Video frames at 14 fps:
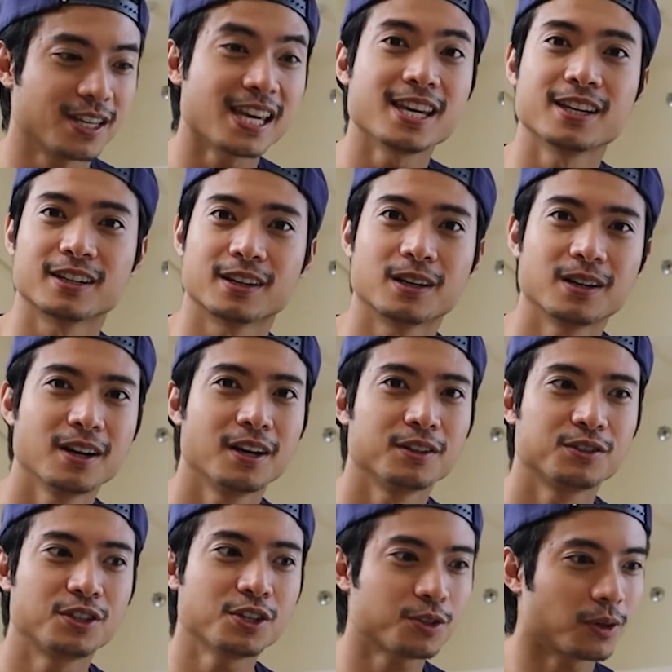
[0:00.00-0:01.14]
here
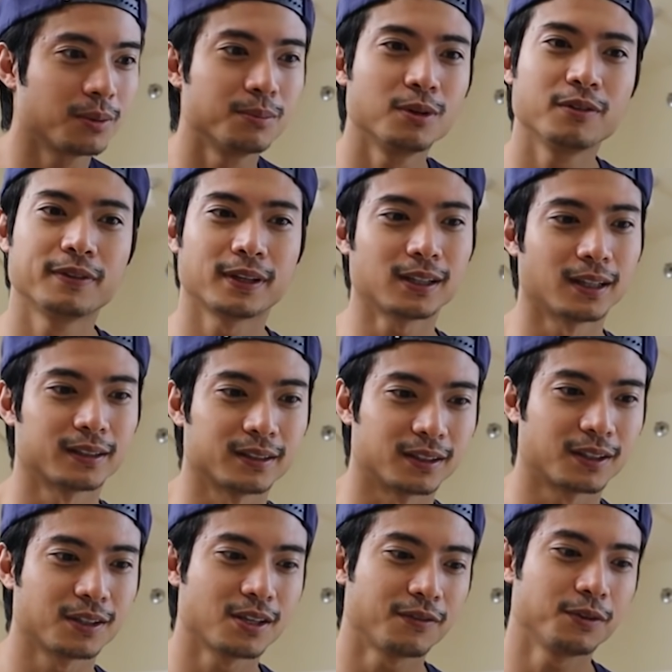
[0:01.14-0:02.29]
just to remove the clutter.
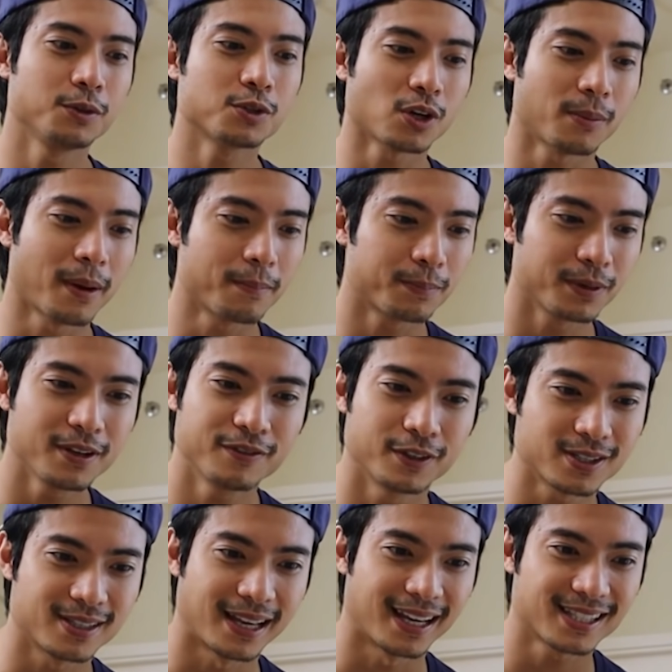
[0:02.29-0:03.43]
Because if you saw my
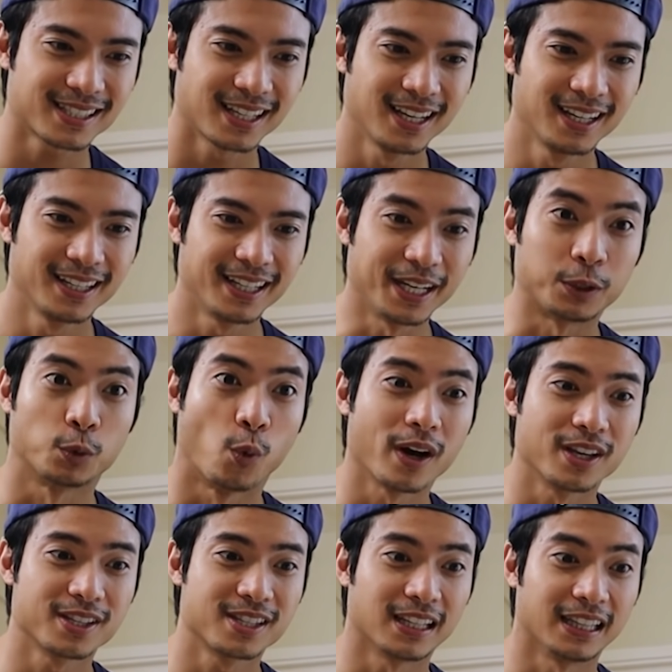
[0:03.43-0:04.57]
previous desk, it
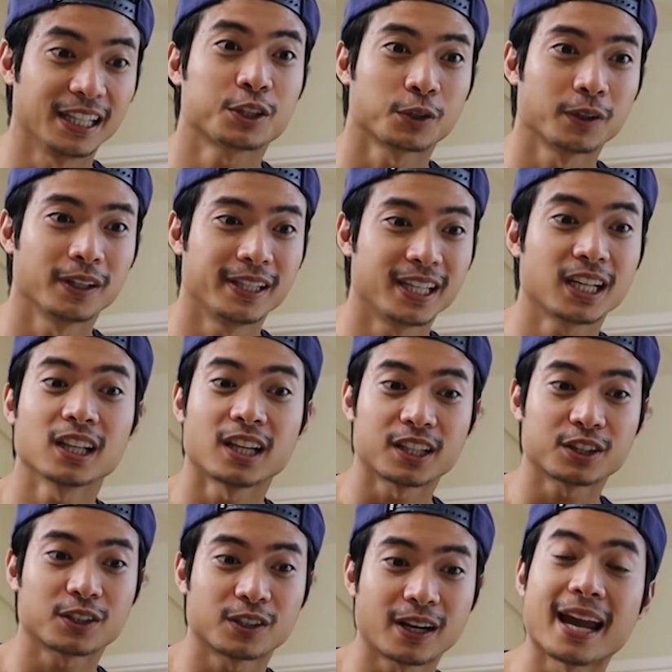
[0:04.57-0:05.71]
was literally
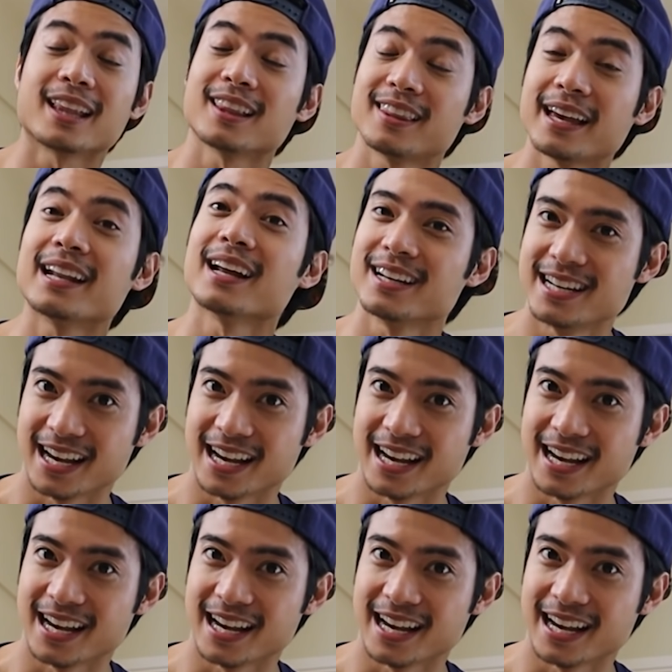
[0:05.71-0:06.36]
clutter and then a